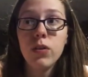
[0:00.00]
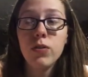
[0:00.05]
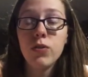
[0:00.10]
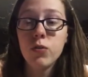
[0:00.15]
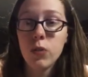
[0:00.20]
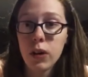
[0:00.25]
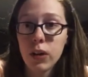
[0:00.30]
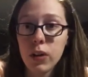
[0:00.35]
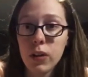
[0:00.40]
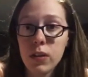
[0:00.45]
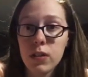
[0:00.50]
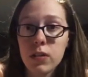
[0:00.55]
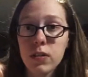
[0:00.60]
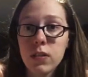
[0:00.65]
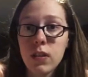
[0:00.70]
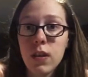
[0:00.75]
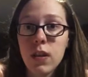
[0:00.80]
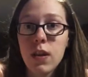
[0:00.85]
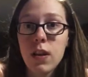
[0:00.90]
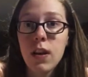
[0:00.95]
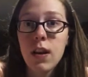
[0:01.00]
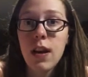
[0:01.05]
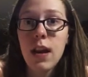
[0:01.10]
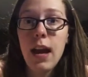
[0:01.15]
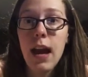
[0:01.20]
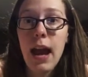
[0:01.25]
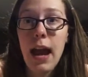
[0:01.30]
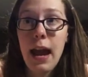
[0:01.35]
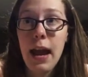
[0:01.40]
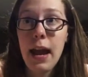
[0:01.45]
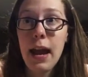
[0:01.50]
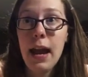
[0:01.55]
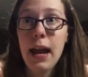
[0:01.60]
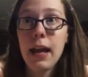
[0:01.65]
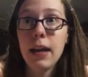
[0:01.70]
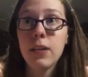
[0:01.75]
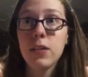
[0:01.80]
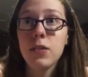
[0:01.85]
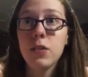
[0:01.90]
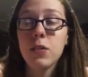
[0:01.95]
drills
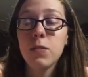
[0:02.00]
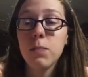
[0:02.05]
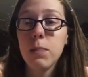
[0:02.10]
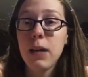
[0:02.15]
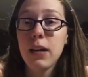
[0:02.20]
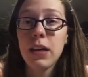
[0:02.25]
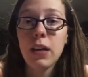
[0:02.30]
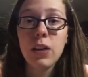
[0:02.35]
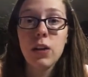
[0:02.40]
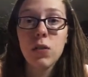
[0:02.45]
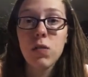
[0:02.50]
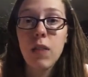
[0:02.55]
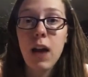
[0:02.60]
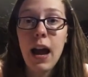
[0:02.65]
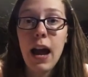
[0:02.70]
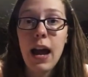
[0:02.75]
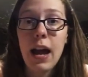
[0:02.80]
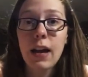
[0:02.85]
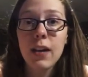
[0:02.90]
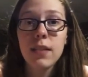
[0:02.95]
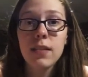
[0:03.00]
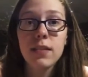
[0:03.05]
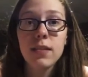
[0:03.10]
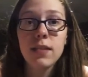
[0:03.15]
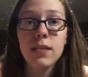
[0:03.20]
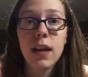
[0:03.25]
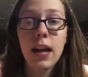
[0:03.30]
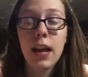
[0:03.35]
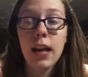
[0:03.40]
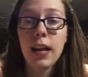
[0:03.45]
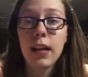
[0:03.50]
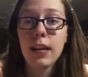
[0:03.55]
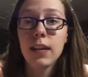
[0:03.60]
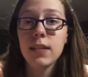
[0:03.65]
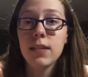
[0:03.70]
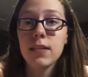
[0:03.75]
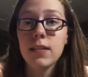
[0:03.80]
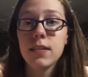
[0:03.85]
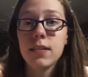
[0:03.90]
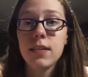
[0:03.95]
and making your racks
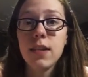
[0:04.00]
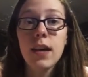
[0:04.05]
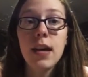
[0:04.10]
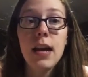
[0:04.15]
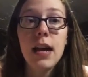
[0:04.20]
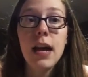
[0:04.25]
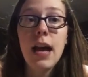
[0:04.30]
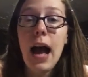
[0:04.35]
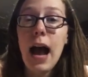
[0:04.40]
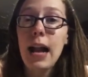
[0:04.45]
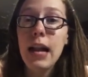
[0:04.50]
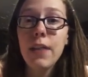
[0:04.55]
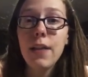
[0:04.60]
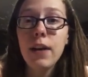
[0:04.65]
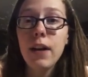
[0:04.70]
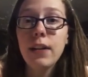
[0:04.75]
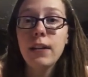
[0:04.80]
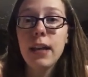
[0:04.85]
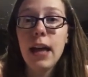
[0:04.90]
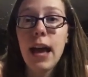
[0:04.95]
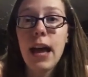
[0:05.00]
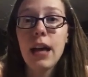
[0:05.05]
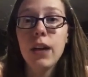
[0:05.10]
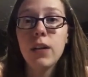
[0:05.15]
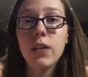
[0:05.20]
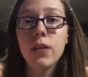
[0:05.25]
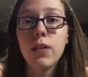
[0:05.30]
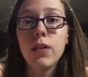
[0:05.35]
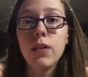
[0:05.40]
and anything like that.